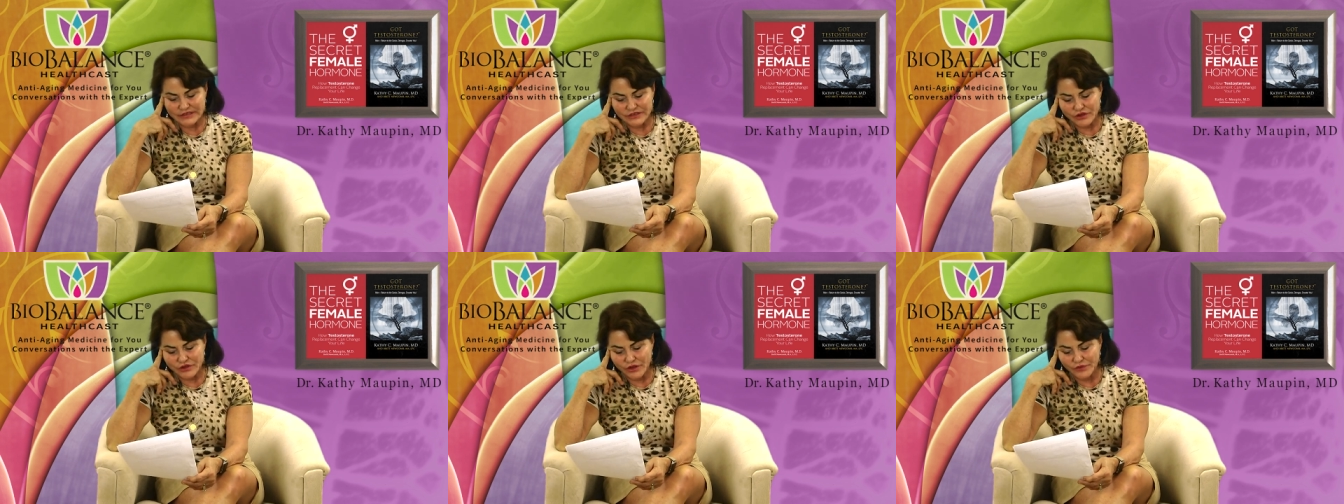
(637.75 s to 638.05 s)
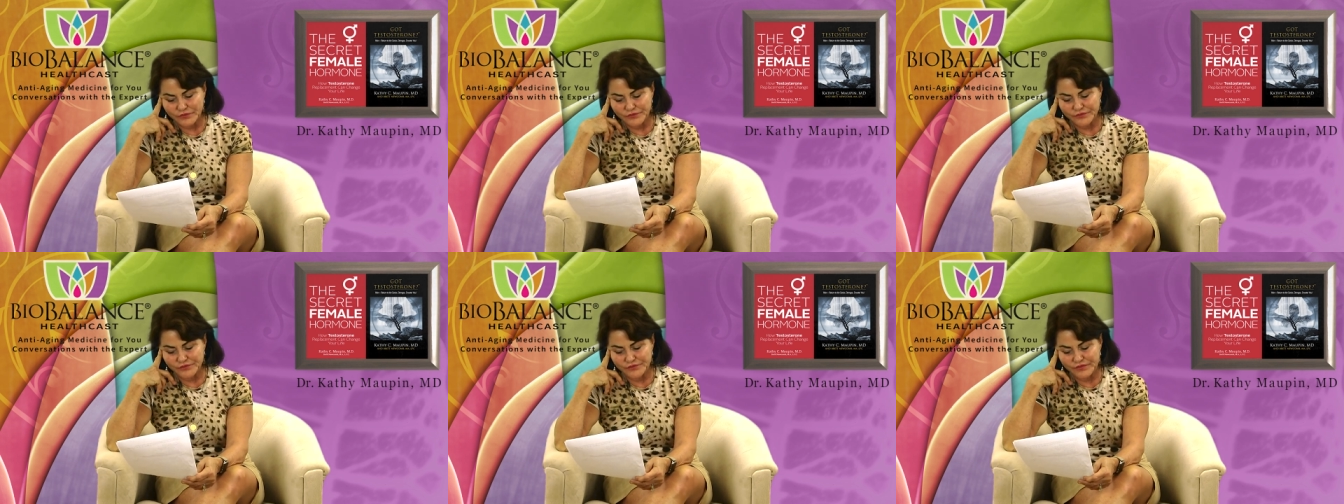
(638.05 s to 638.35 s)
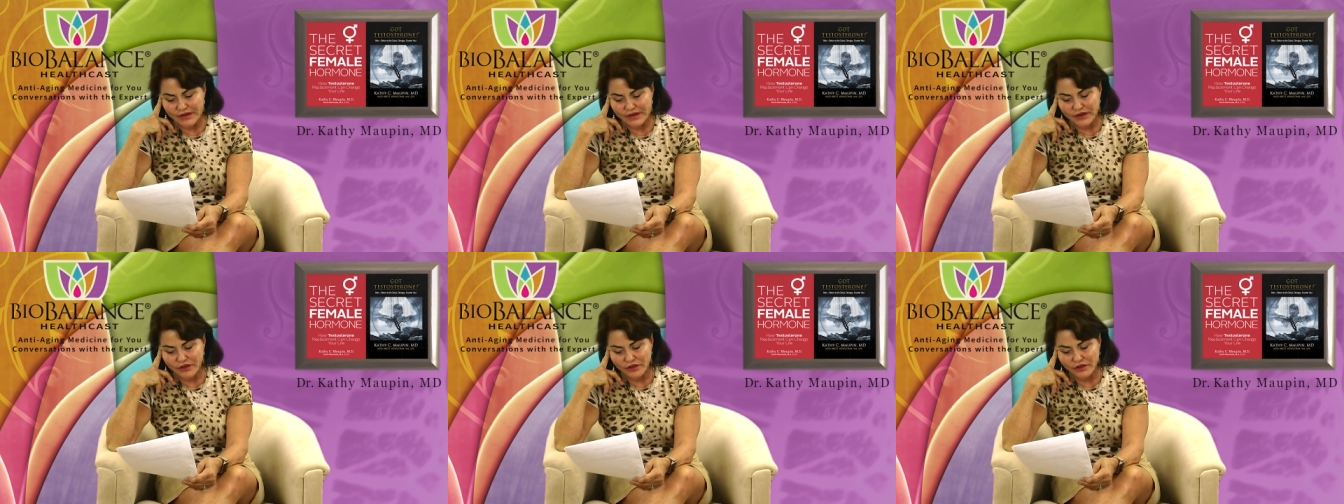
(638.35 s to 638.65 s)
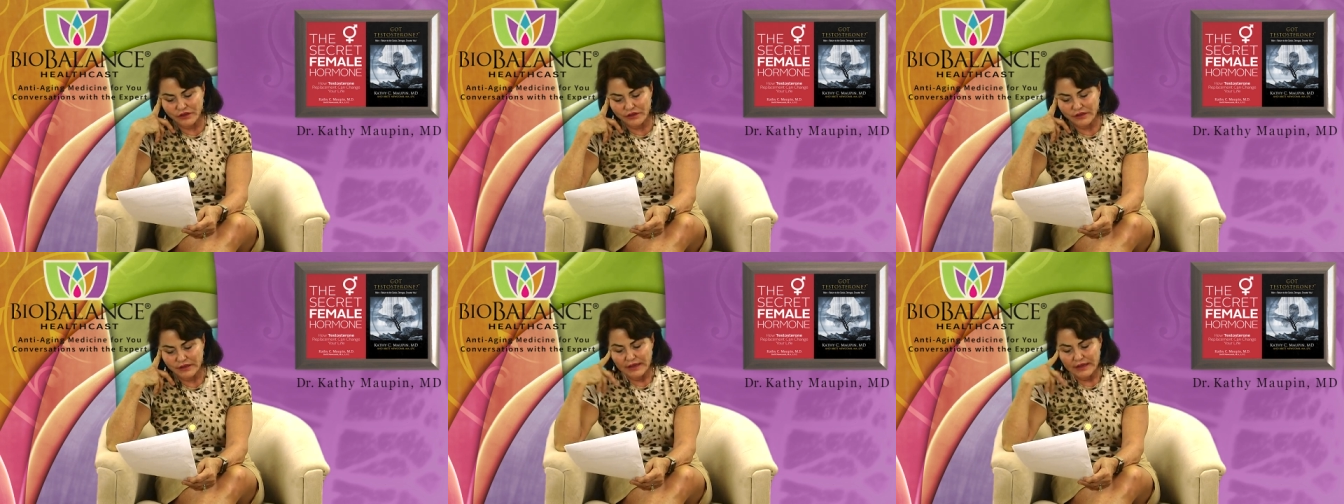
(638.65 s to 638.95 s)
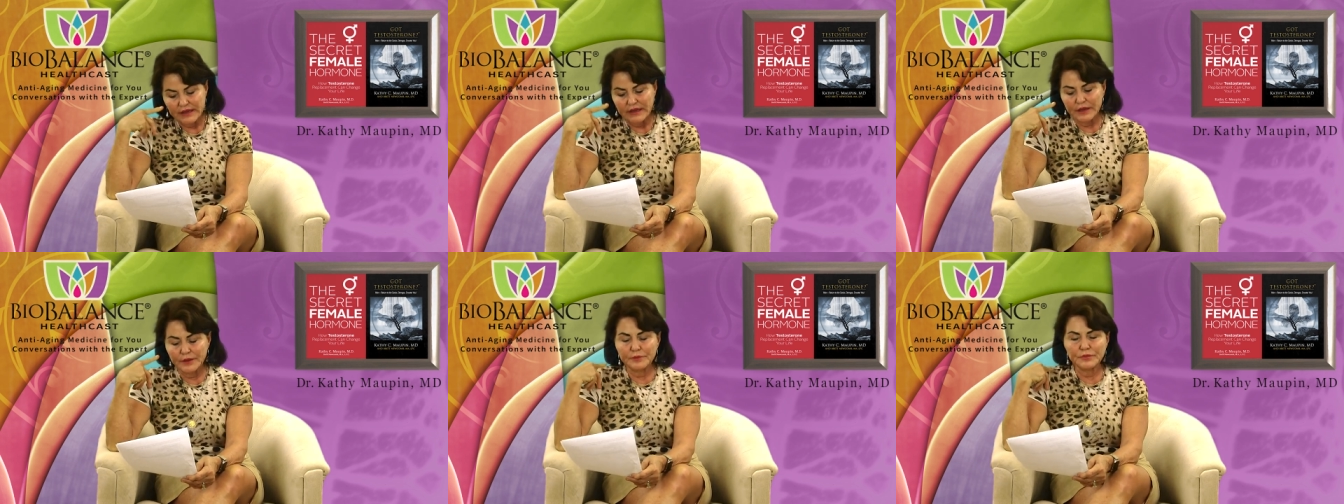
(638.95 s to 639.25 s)
is called fecal
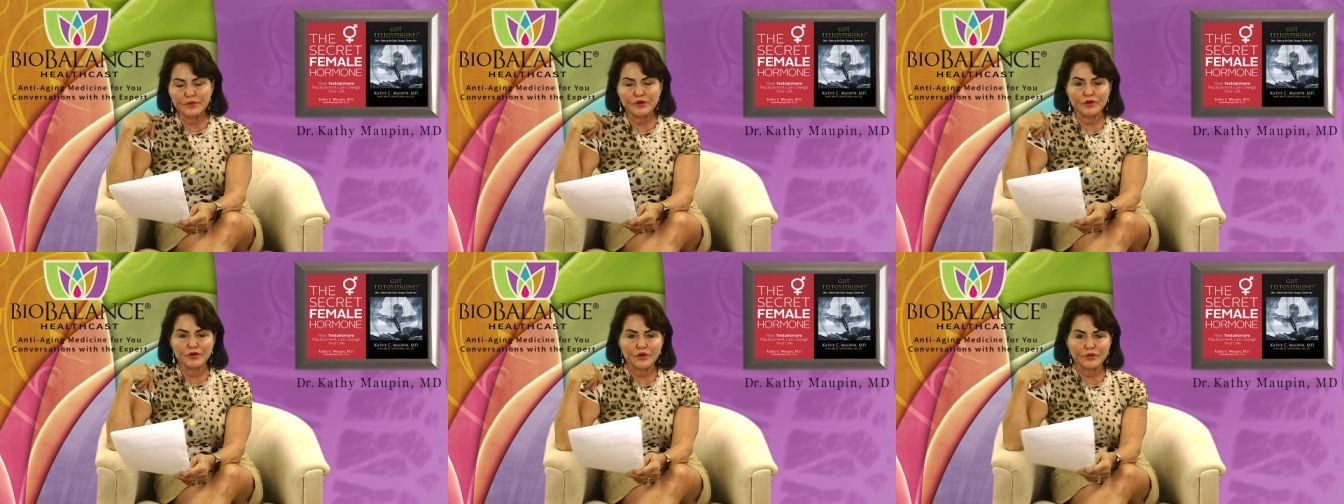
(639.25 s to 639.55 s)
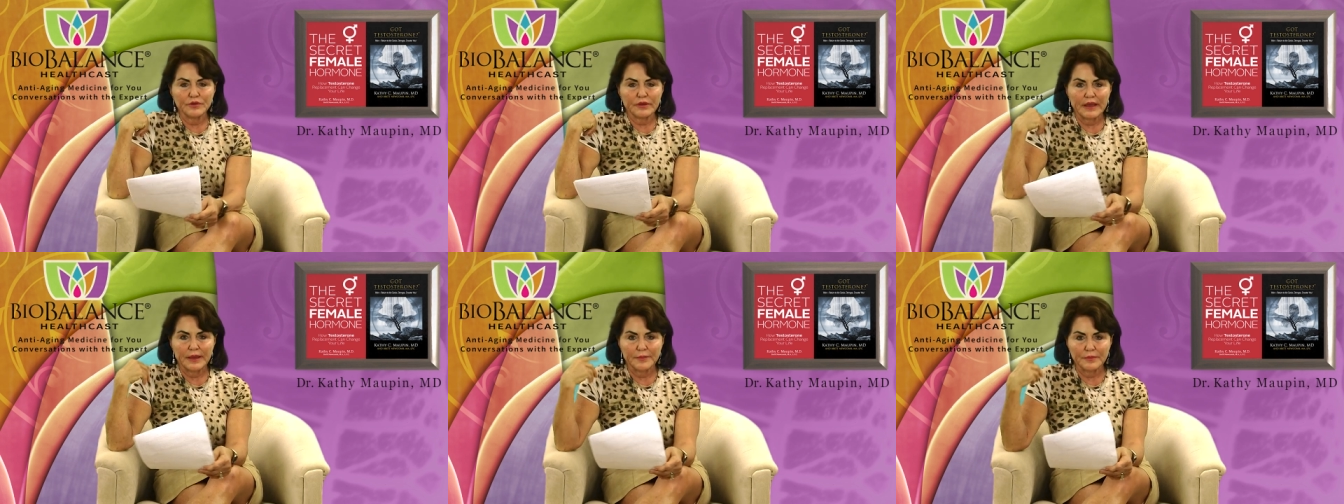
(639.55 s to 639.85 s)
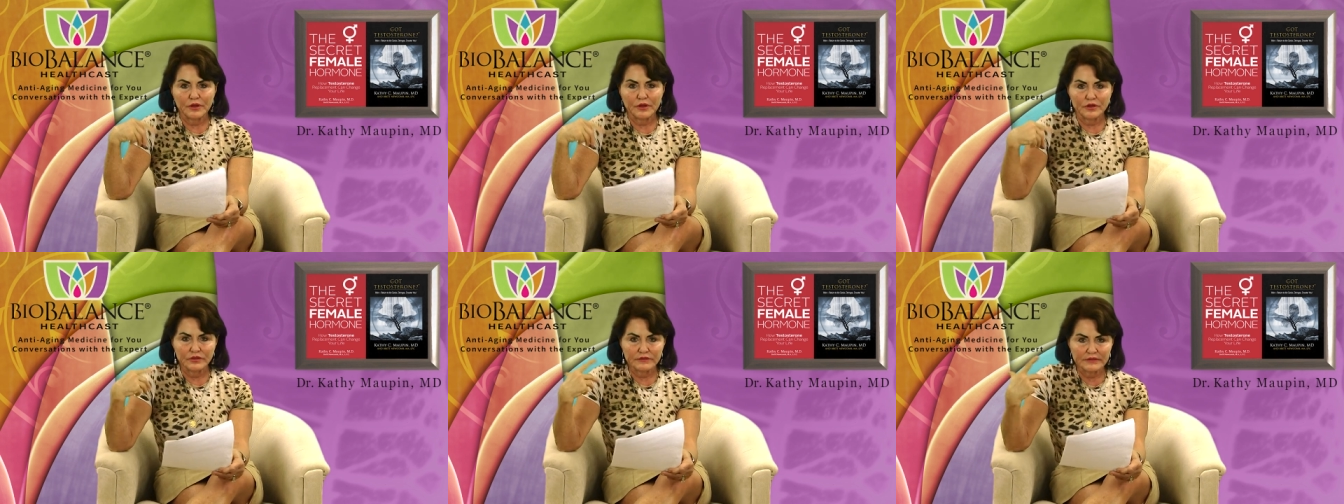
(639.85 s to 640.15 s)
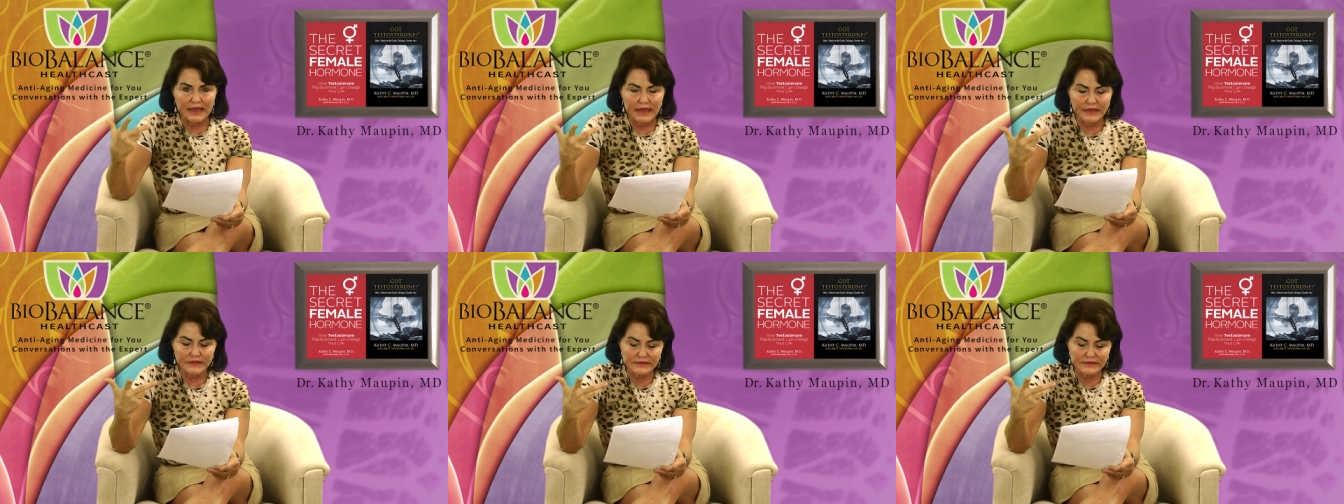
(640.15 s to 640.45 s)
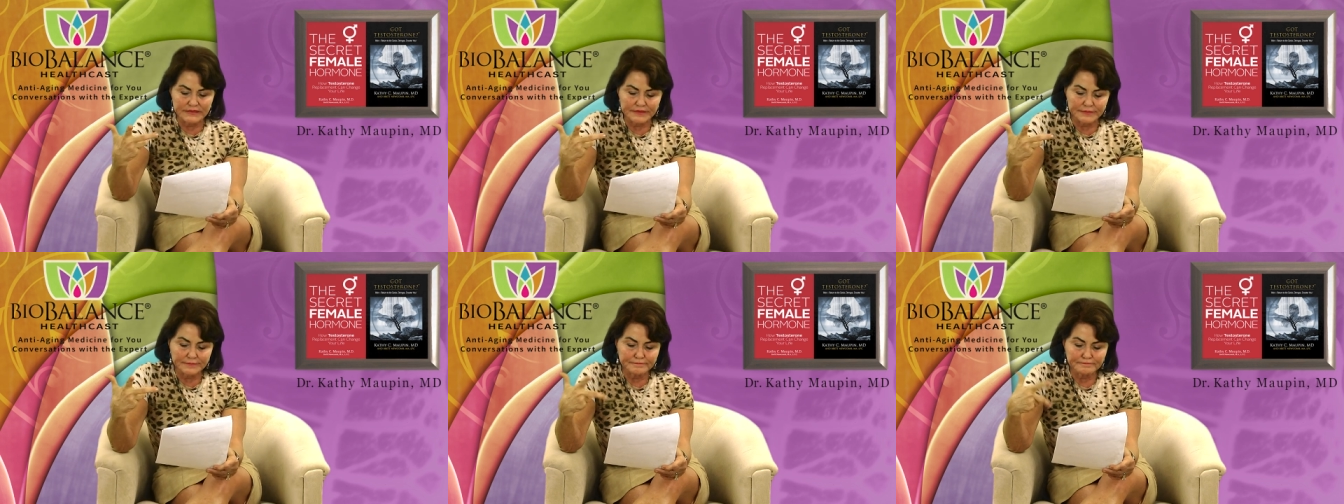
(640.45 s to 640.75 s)
immunochemical
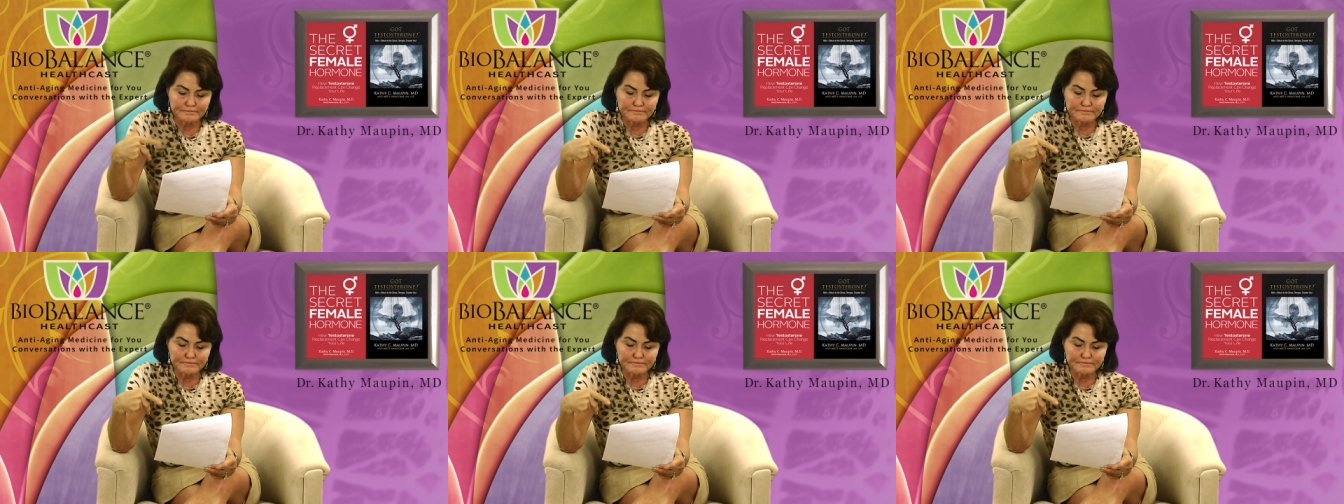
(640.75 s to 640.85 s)
test,